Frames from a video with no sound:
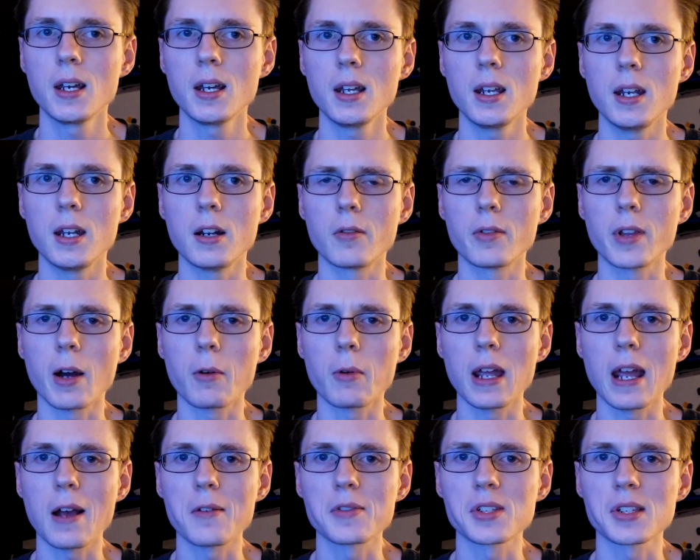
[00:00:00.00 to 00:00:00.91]
You know, that way
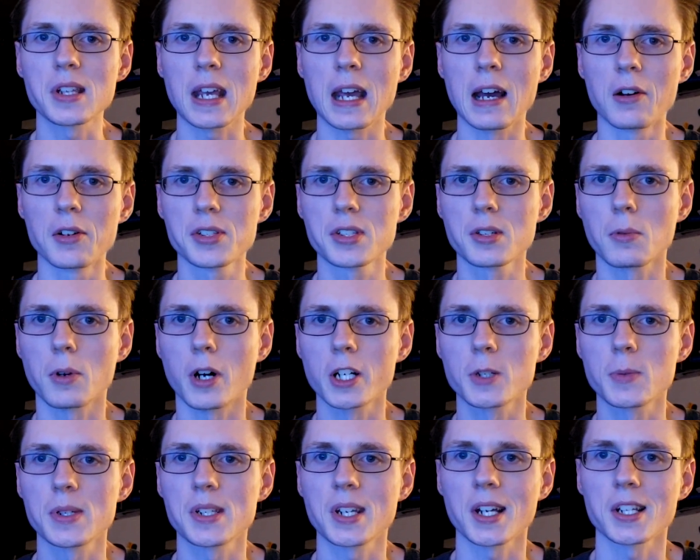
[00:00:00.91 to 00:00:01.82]
you have something else to watch
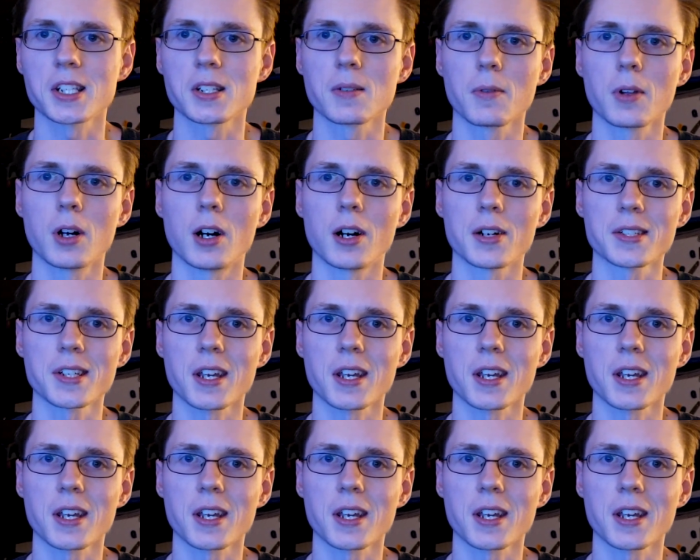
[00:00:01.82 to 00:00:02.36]
besides these vlogs.